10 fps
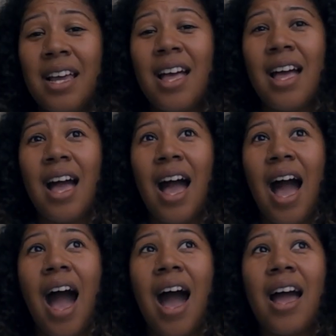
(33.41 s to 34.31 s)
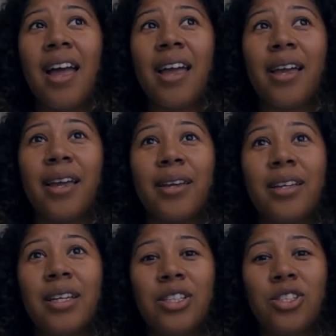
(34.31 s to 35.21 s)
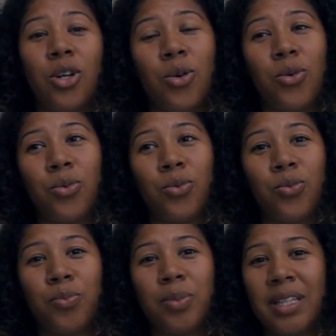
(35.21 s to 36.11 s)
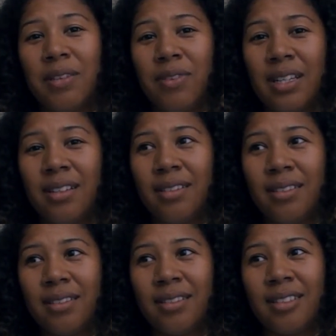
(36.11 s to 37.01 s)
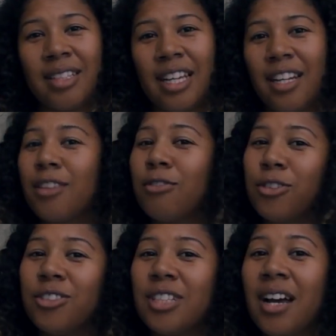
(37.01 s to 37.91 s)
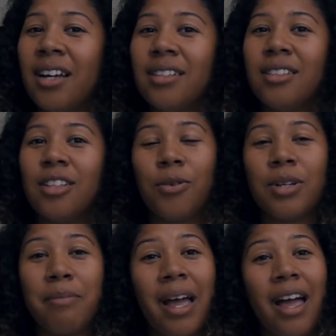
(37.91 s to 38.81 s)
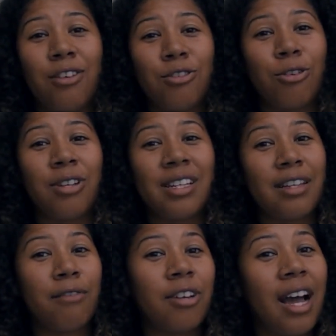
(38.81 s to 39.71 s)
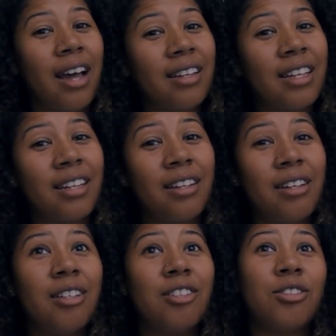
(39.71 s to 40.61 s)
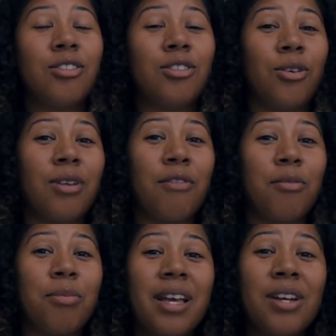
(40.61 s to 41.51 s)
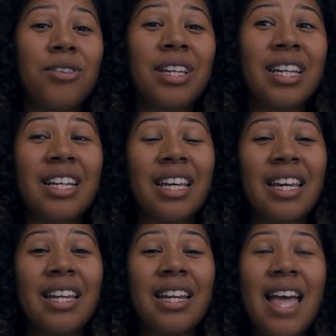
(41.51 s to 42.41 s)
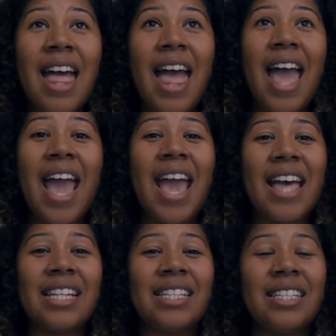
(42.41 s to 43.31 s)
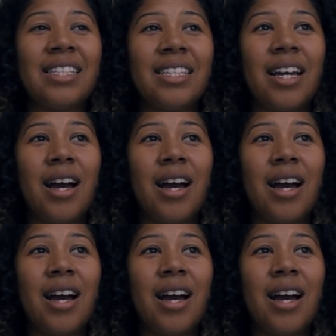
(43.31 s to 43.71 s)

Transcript: I don't believe in getting the flu shot. No one in my household has ever gotten it. Don't ever plan on getting it. And,